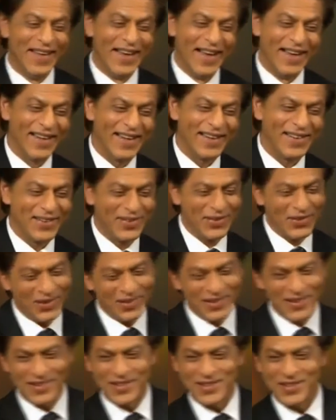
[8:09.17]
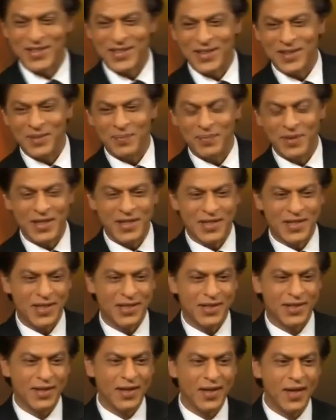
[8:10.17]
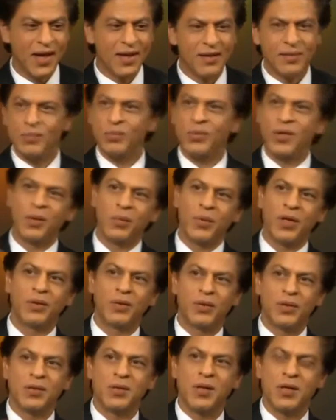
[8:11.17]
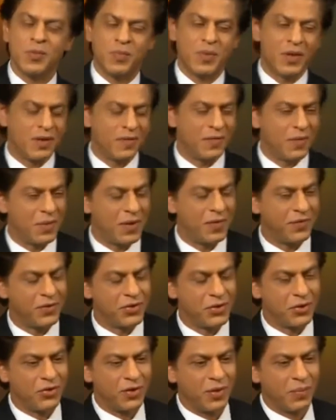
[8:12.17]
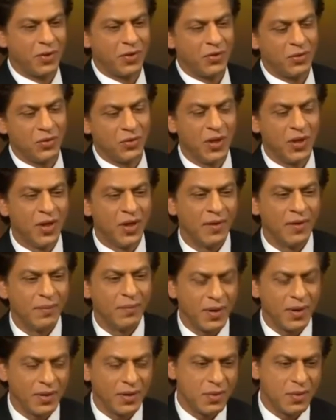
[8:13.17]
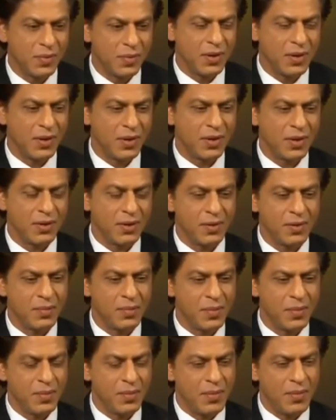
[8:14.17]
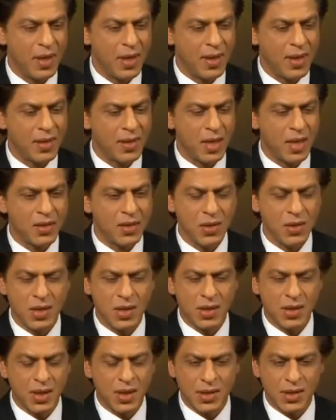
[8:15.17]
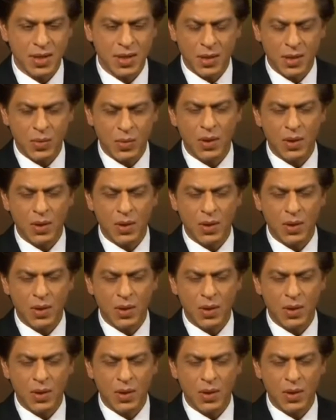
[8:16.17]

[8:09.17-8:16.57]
And I got that PlayStation, and I then went to this hospital for my physiotherapy to bring this. And as I saw these kids, and